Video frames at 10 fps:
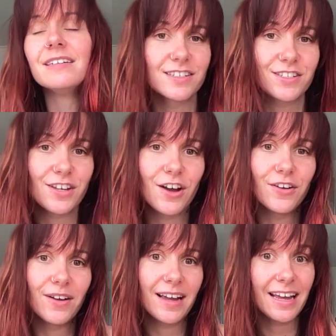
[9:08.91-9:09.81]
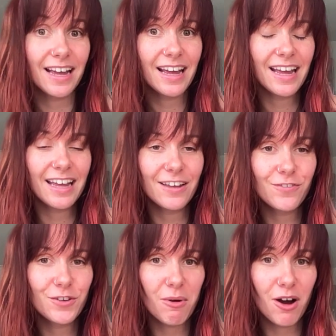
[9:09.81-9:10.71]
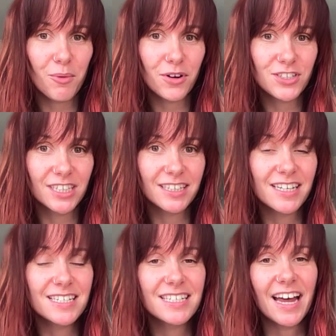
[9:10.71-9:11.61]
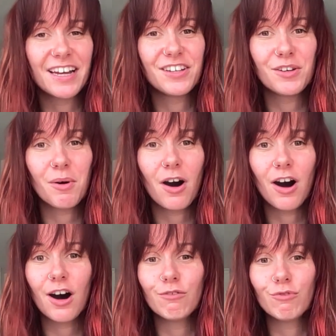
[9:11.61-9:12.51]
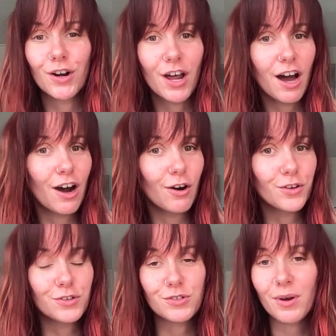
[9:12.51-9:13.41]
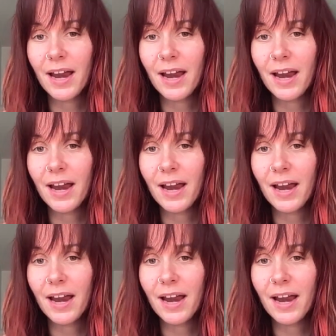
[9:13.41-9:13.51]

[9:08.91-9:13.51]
So if you are watching this and you are a runner or you do